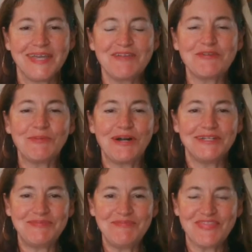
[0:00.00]
Hey
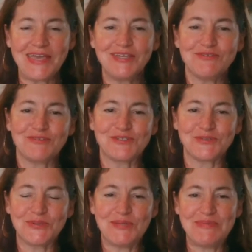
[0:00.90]
everyone, thank you for
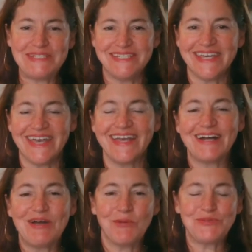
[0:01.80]
joining me today.
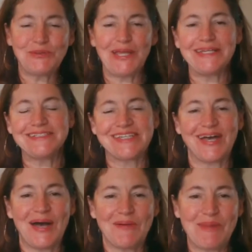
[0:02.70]
I hope you liked
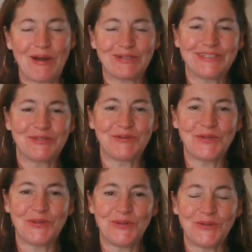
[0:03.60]
um, our
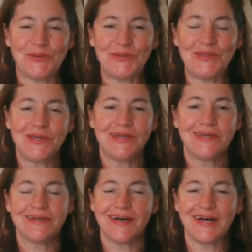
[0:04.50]
little
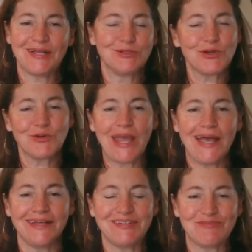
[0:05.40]
uh, look
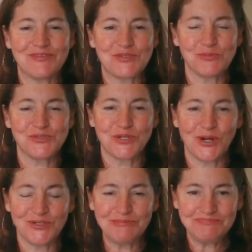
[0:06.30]
around of the sculpture
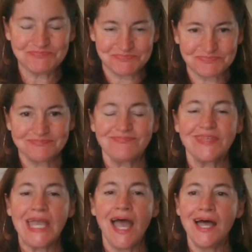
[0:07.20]
garden.
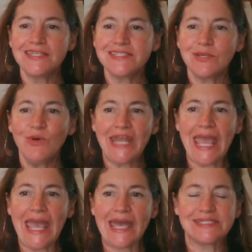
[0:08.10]
Uh, someone
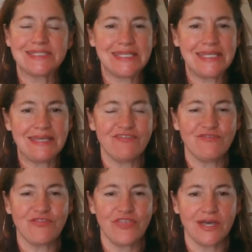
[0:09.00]
asked
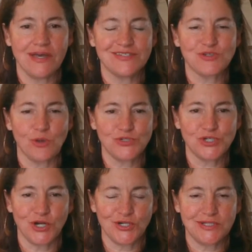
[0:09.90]
if the
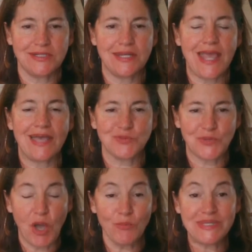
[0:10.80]
sculpture garden
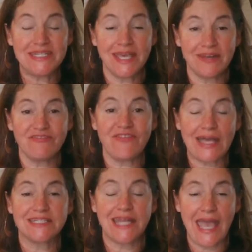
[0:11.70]
has reopened, and in
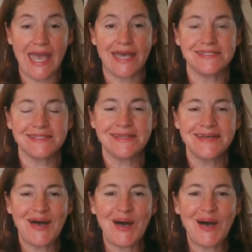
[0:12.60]
fact it has.